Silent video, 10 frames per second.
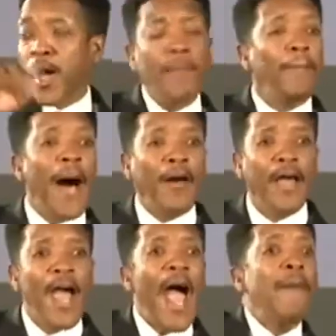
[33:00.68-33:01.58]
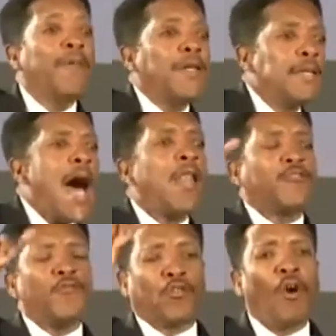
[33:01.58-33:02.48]
will come about, and the
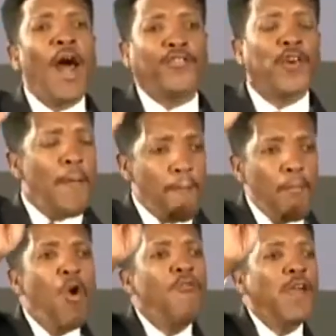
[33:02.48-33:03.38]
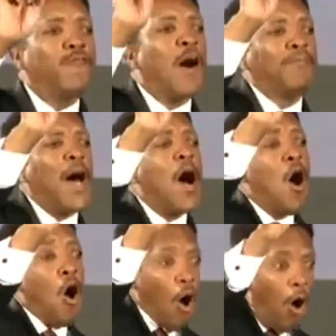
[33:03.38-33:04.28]
knowledge of Christ moving from the
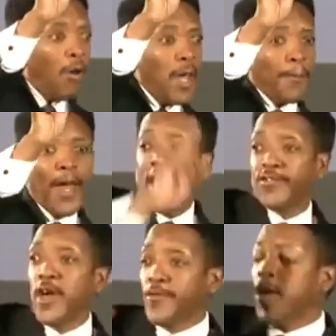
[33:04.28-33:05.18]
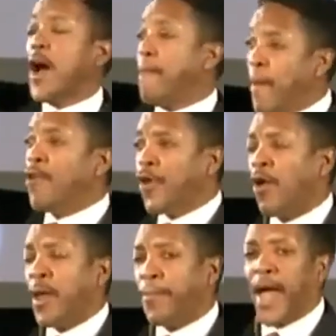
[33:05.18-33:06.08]
holy place to the most
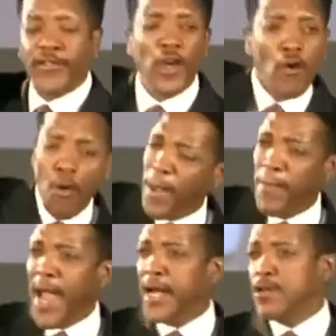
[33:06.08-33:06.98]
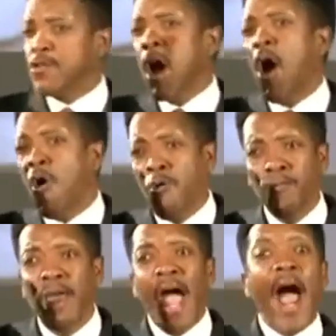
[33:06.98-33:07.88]
holy place will be made
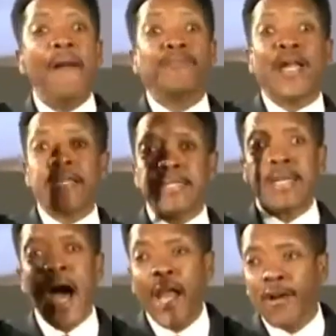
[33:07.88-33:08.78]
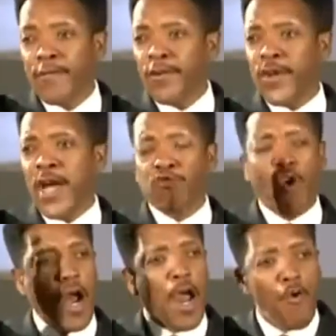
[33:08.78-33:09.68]
known, and the knowledge of the
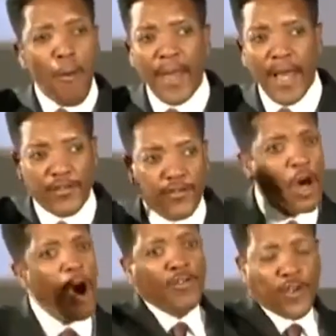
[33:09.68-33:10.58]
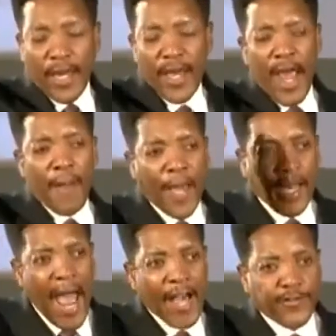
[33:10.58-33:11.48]
sanctuary will be exalted in
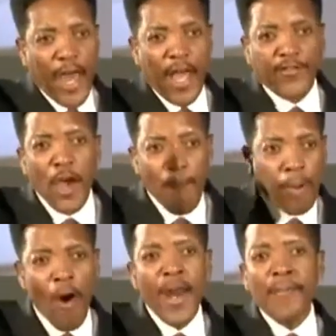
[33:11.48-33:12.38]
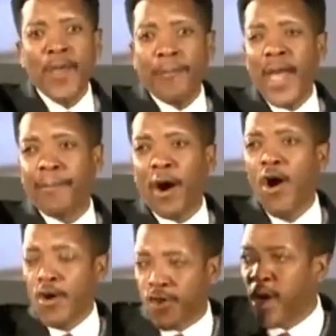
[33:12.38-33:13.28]
the last days, pointing the
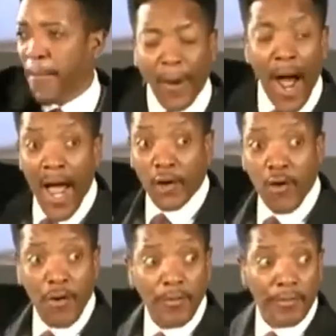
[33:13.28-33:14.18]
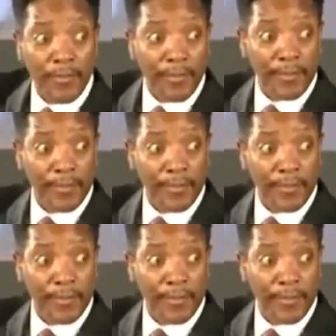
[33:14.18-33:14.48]
people to the bridegroom.